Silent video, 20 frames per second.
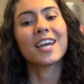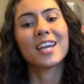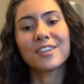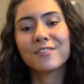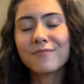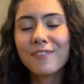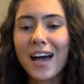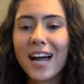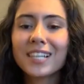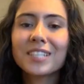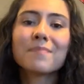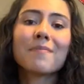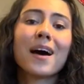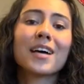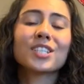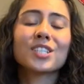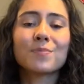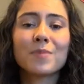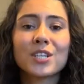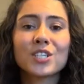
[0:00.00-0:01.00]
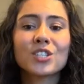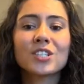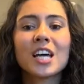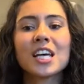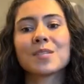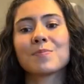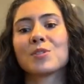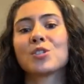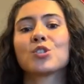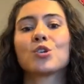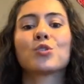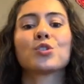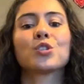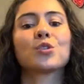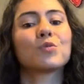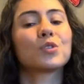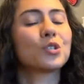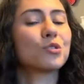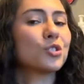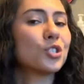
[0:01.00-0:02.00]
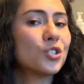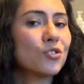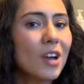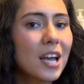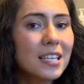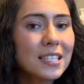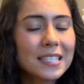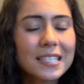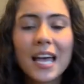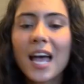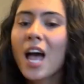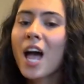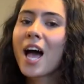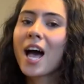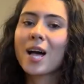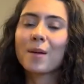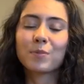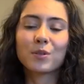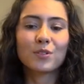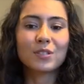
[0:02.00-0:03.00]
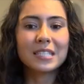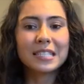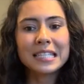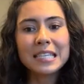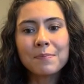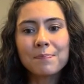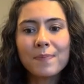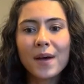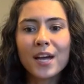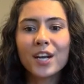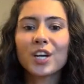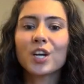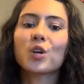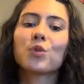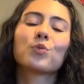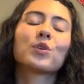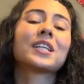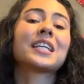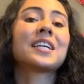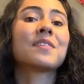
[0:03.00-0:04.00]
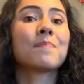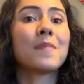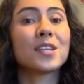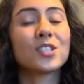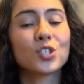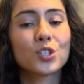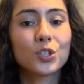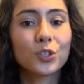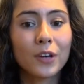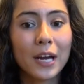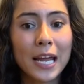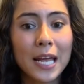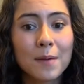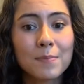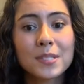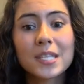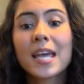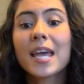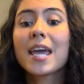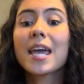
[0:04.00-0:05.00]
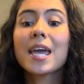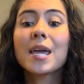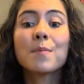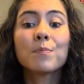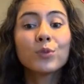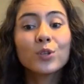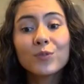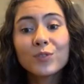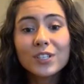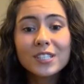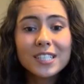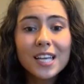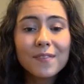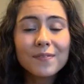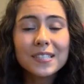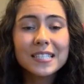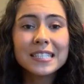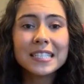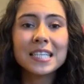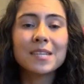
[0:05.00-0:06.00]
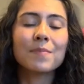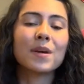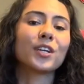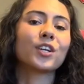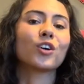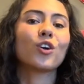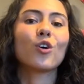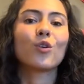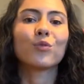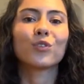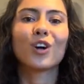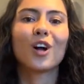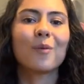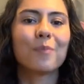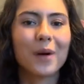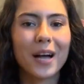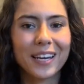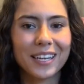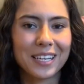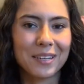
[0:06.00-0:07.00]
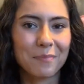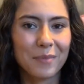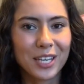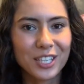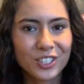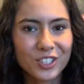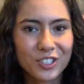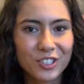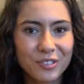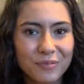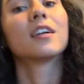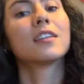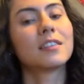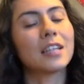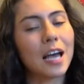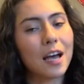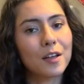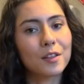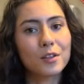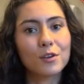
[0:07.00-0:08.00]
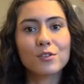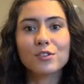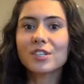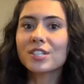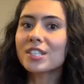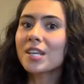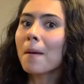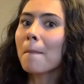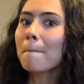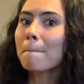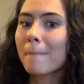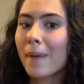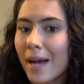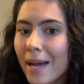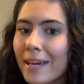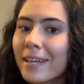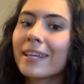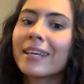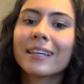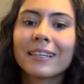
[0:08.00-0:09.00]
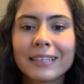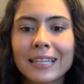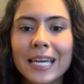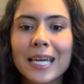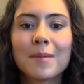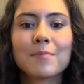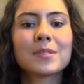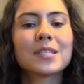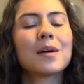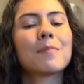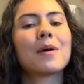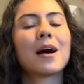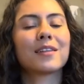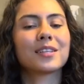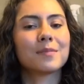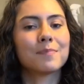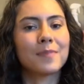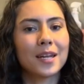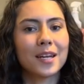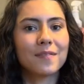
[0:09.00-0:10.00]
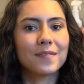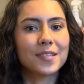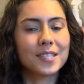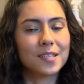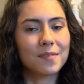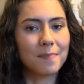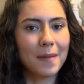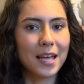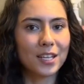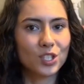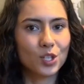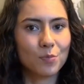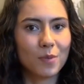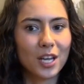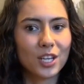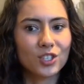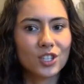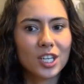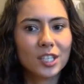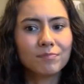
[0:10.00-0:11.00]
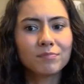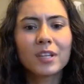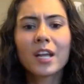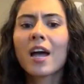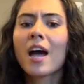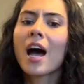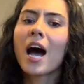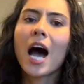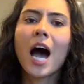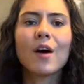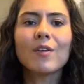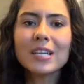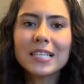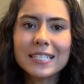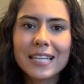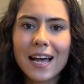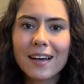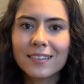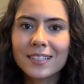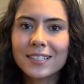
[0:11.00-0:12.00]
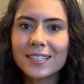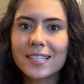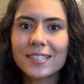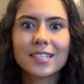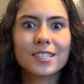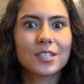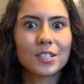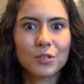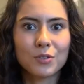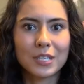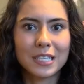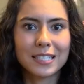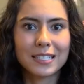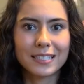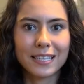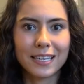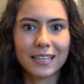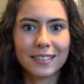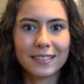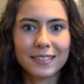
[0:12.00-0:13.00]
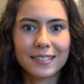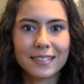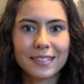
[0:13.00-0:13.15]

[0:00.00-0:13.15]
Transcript: In fact, masturbation has been shown to reduce stress, help you sleep better, relieve menstrual cramps, improve your self esteem, and your overall body image. Now, those are some mighty claims about the benefits of masturbation. How exactly does it do these things?